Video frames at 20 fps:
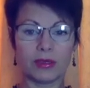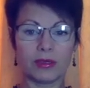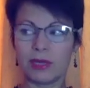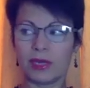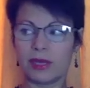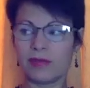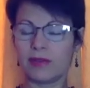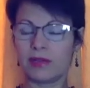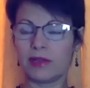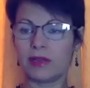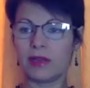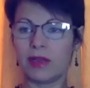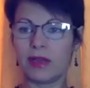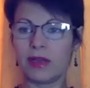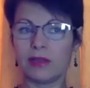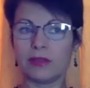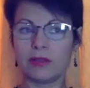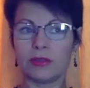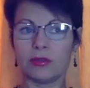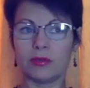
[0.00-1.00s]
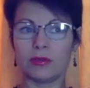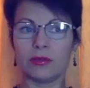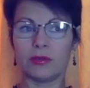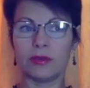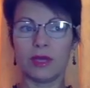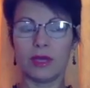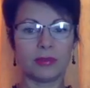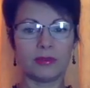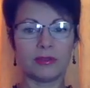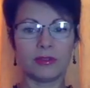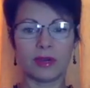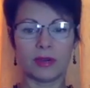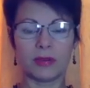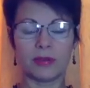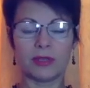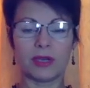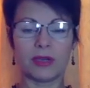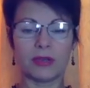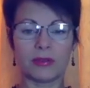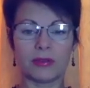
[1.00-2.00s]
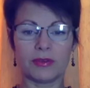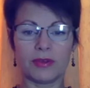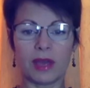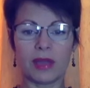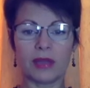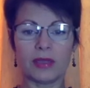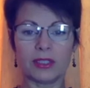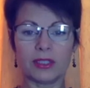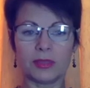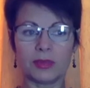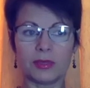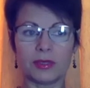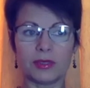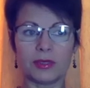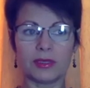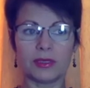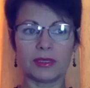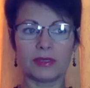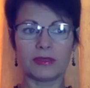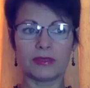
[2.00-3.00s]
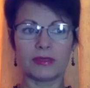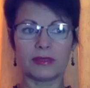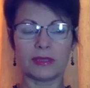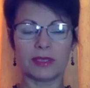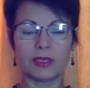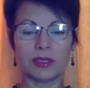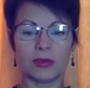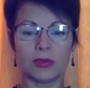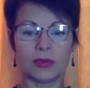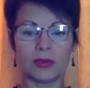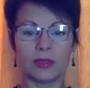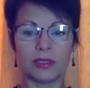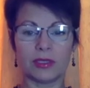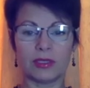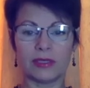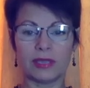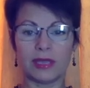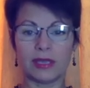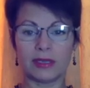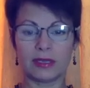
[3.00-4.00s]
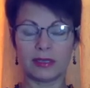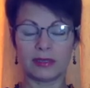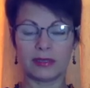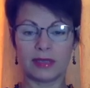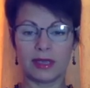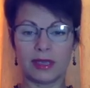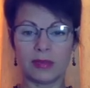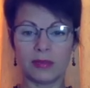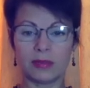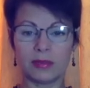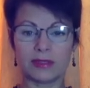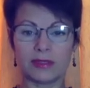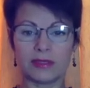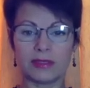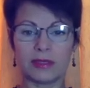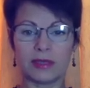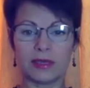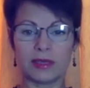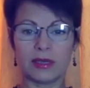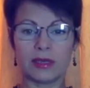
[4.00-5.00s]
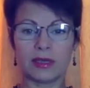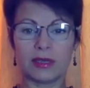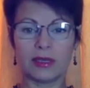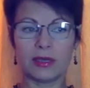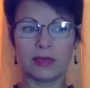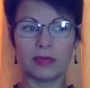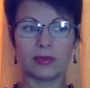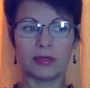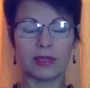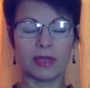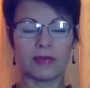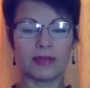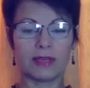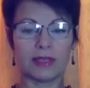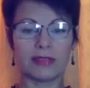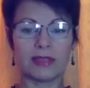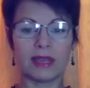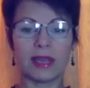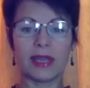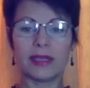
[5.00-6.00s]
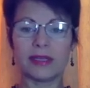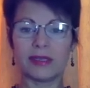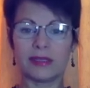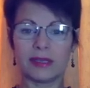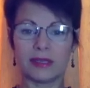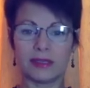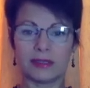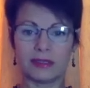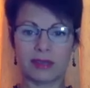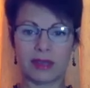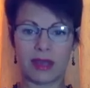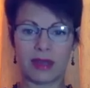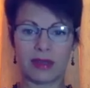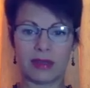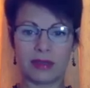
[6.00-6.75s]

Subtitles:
I have a client who dropped out of college because he couldn't take exams. He would have anxiety attack.